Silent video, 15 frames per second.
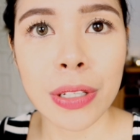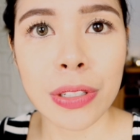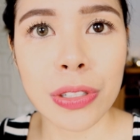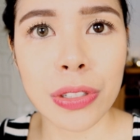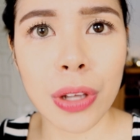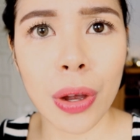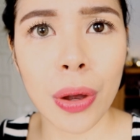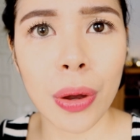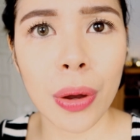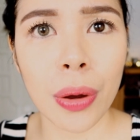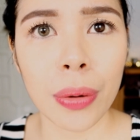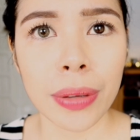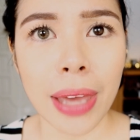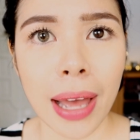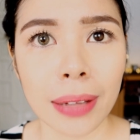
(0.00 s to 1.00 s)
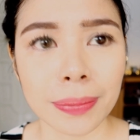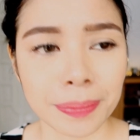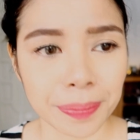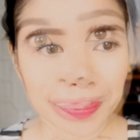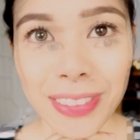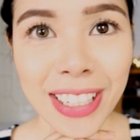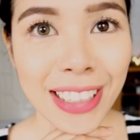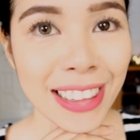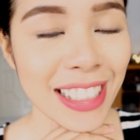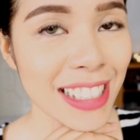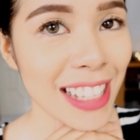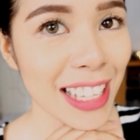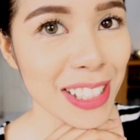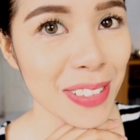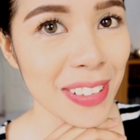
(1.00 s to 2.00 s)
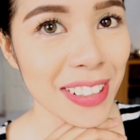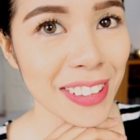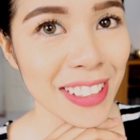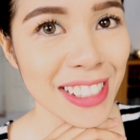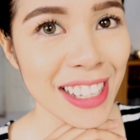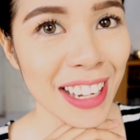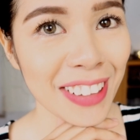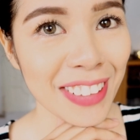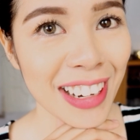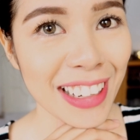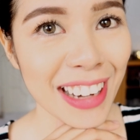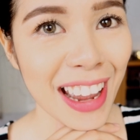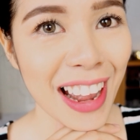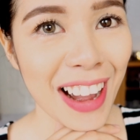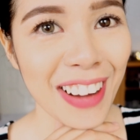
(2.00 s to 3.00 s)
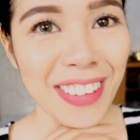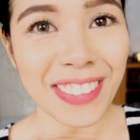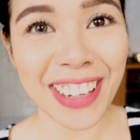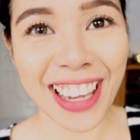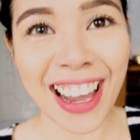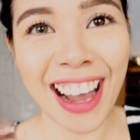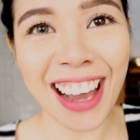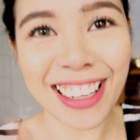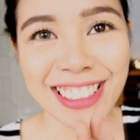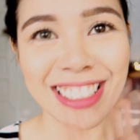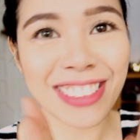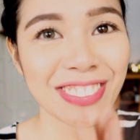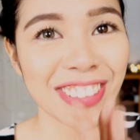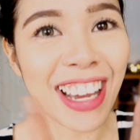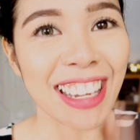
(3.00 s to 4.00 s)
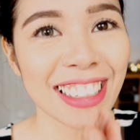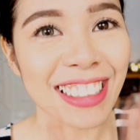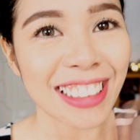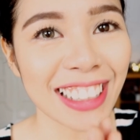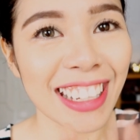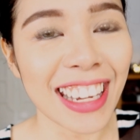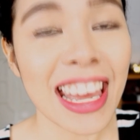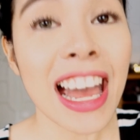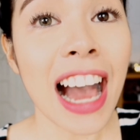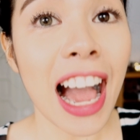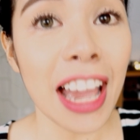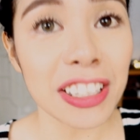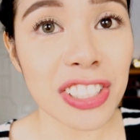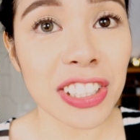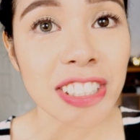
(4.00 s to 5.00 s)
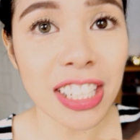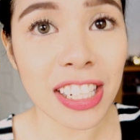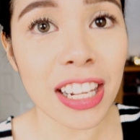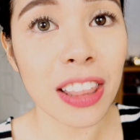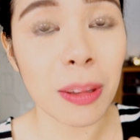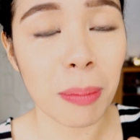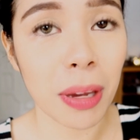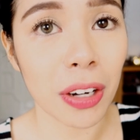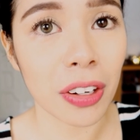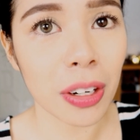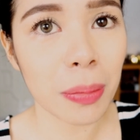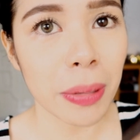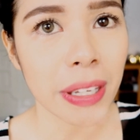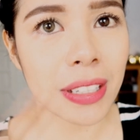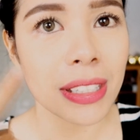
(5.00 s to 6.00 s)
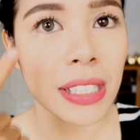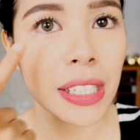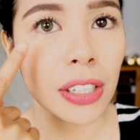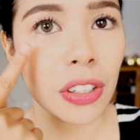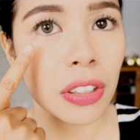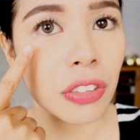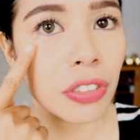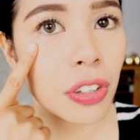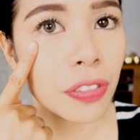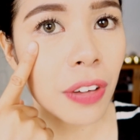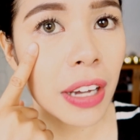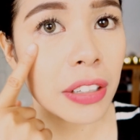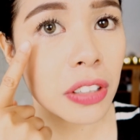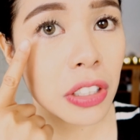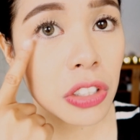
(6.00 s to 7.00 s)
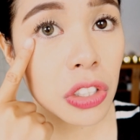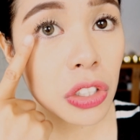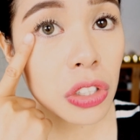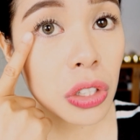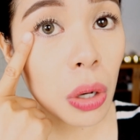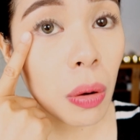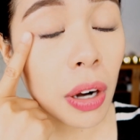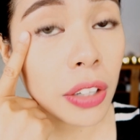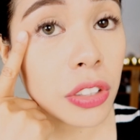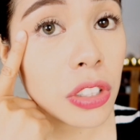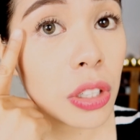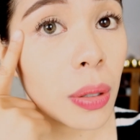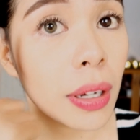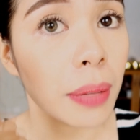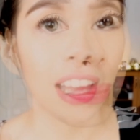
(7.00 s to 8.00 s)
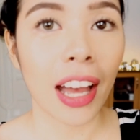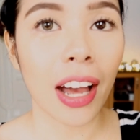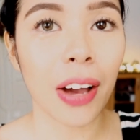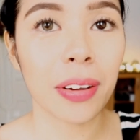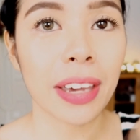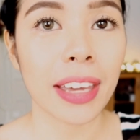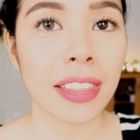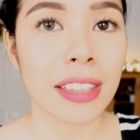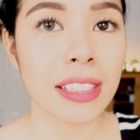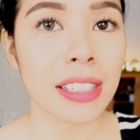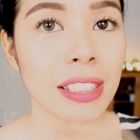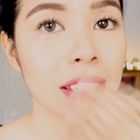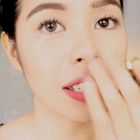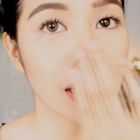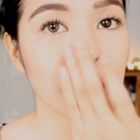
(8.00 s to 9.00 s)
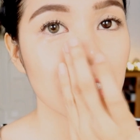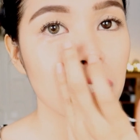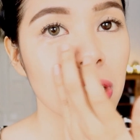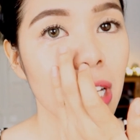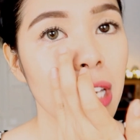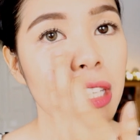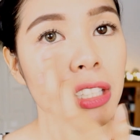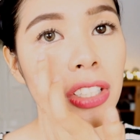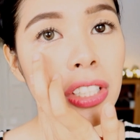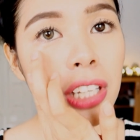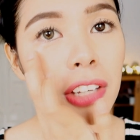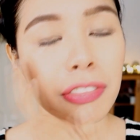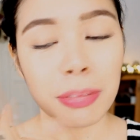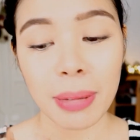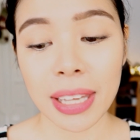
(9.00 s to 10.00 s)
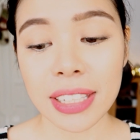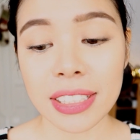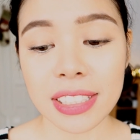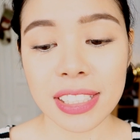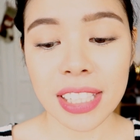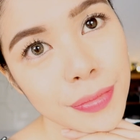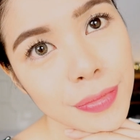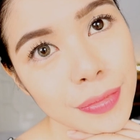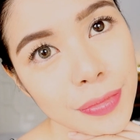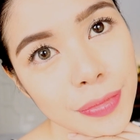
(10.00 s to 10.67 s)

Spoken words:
So yeah, but at least that's what it looks like right now. Oh my gosh! Finally! I actually did it in the mirror because here in the viewfinder it's just so hard to do it. Okay, this is such an achievement.